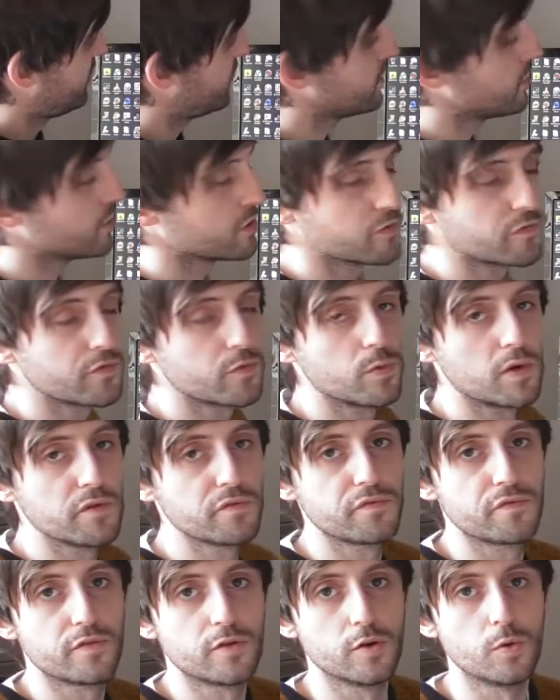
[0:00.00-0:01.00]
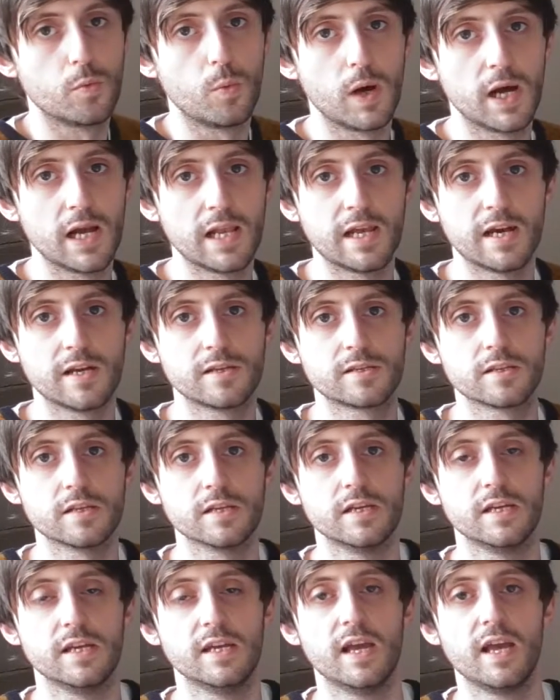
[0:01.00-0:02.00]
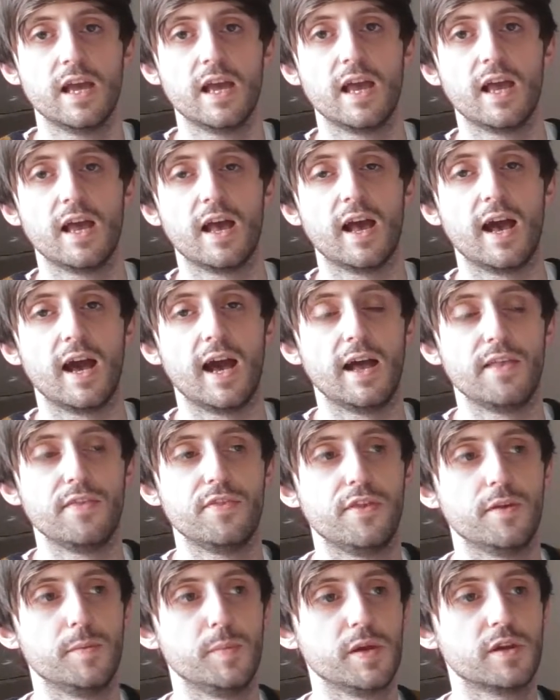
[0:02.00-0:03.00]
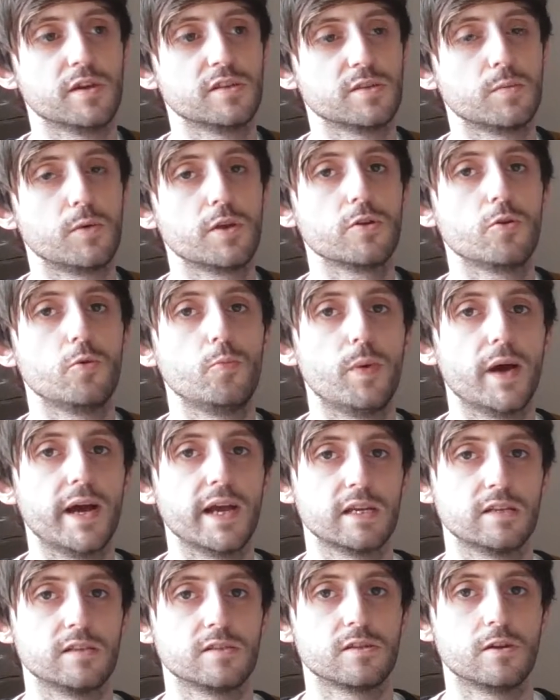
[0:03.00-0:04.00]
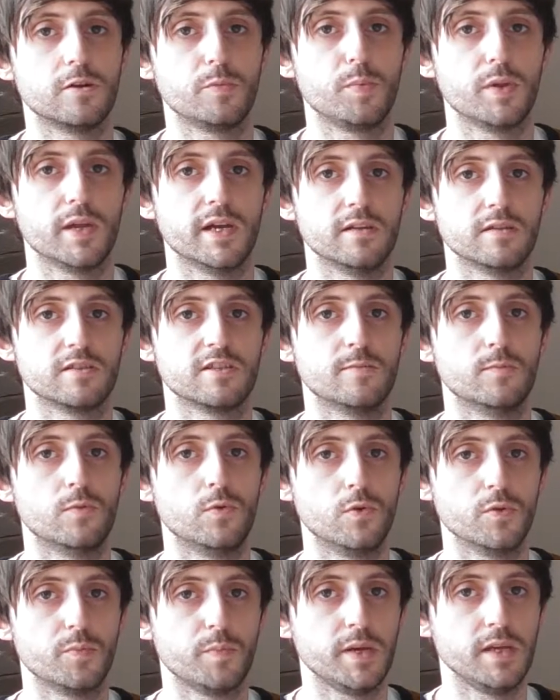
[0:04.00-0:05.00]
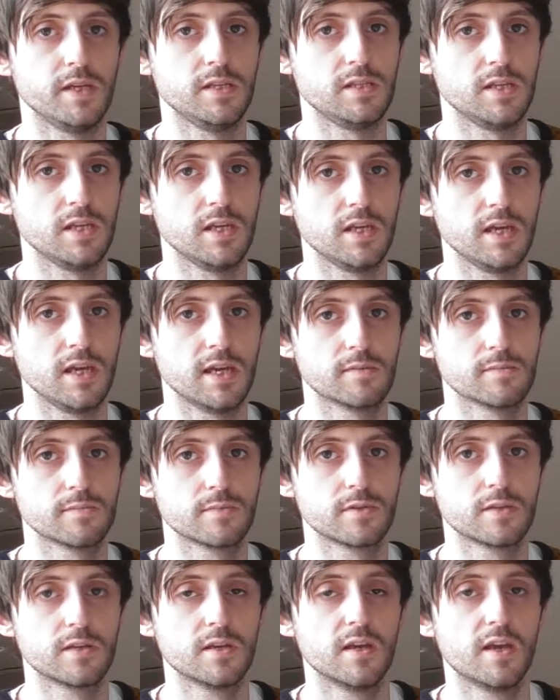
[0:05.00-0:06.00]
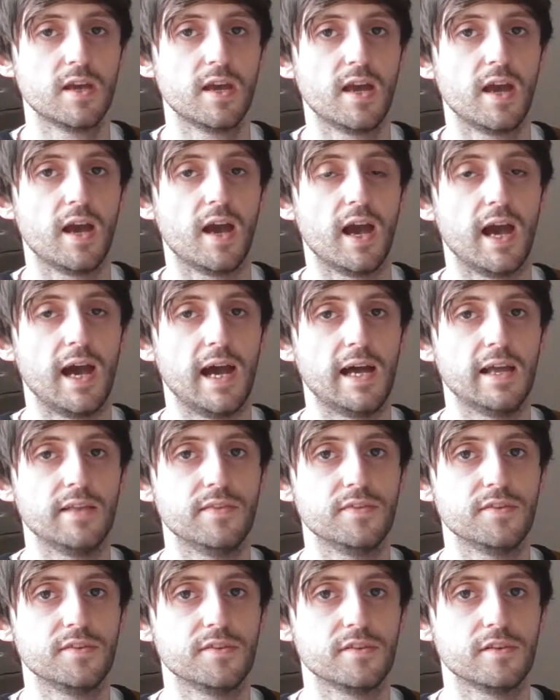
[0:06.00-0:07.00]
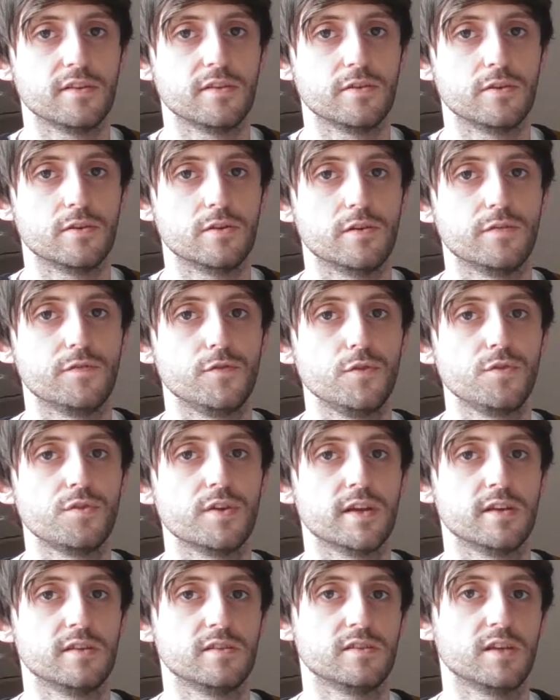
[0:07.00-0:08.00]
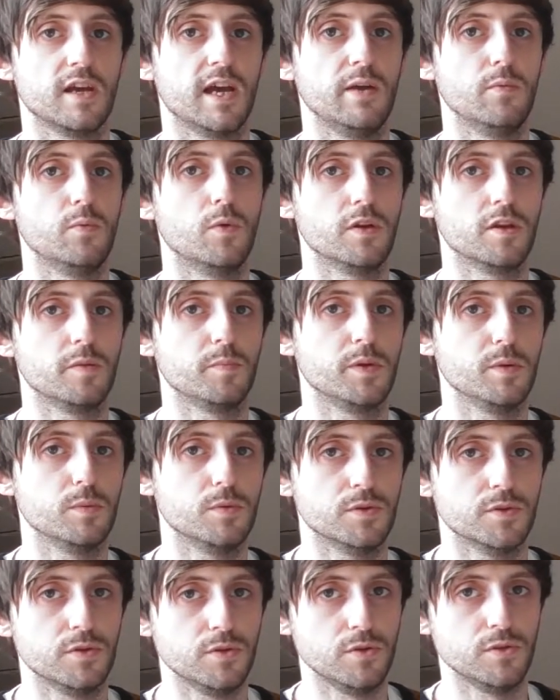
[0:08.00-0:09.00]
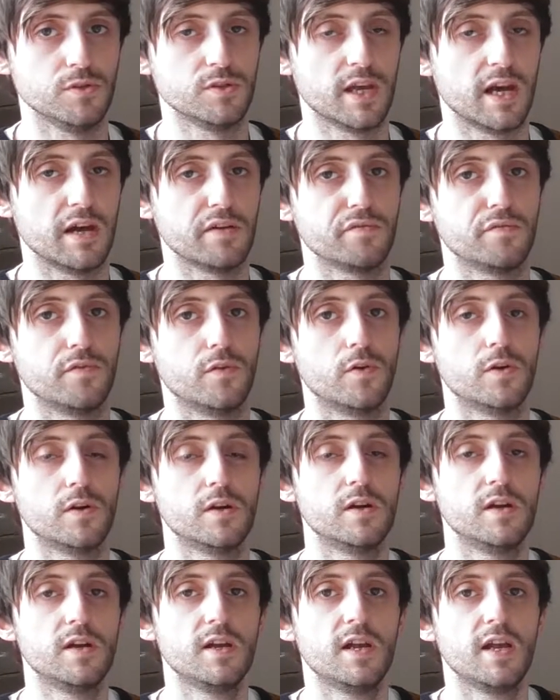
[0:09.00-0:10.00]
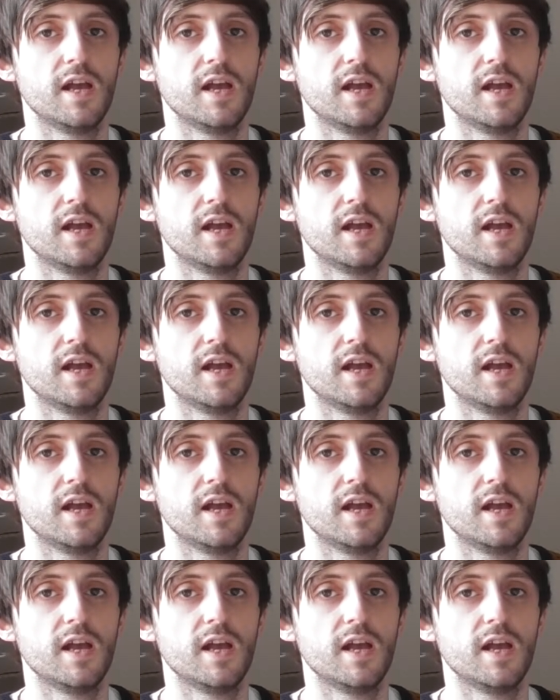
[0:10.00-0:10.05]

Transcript: been looking for one for a while actually, because I want to go back and start playing some old PC games, and there are a few things that I want to be able to use that for,